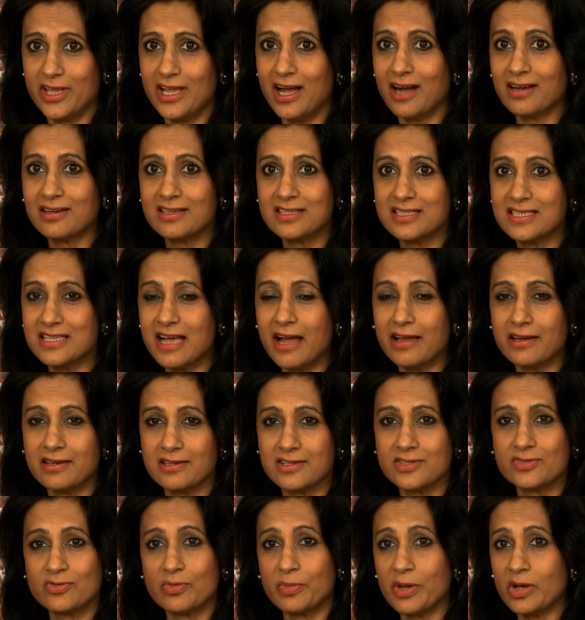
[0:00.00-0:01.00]
young
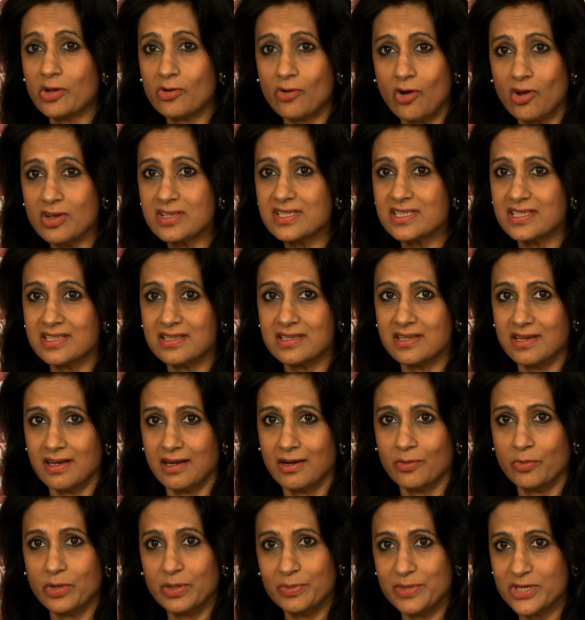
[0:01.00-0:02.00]
designers from across
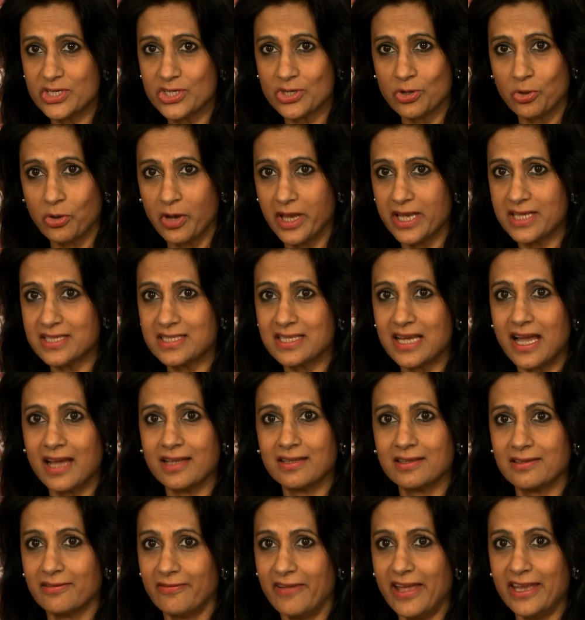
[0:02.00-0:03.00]
India, will be showcased
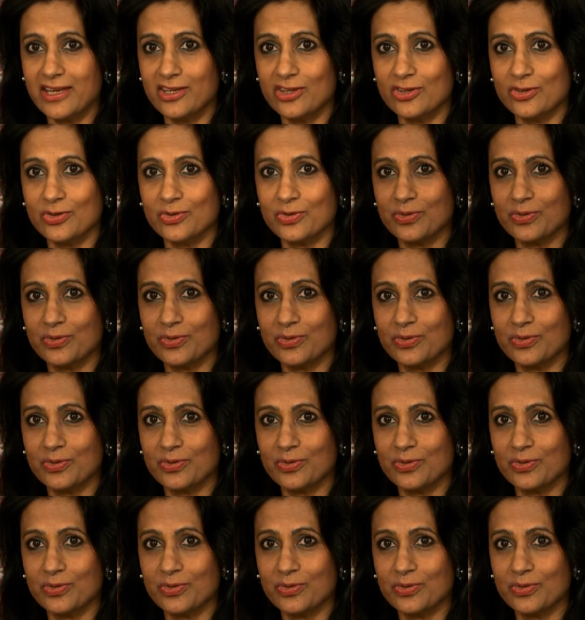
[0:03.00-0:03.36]
at the venue.